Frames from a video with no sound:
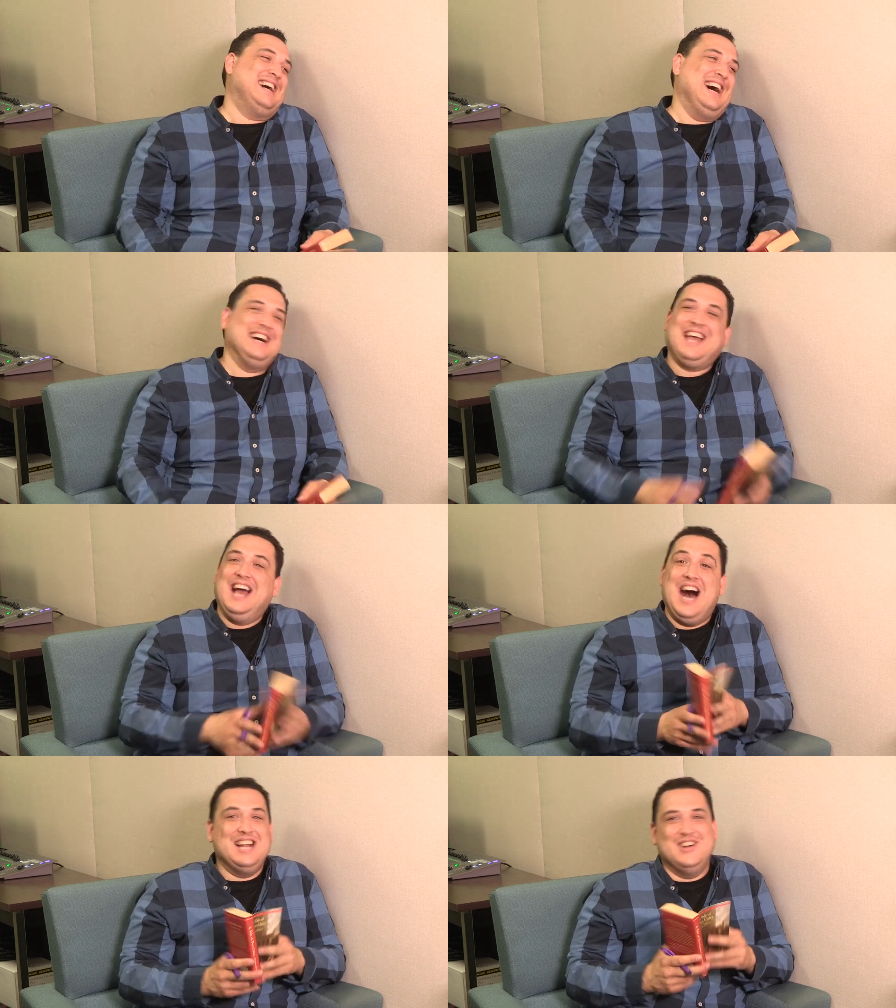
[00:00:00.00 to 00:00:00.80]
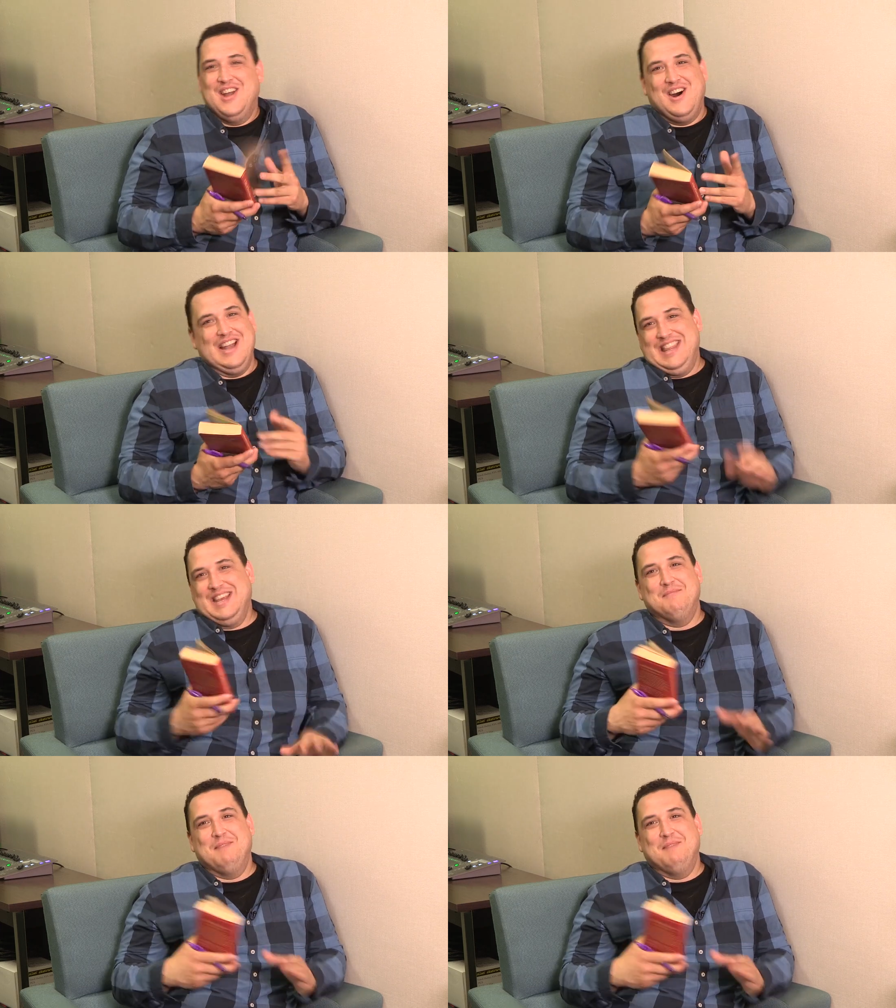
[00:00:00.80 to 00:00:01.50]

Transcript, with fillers: Okay, I don't know anything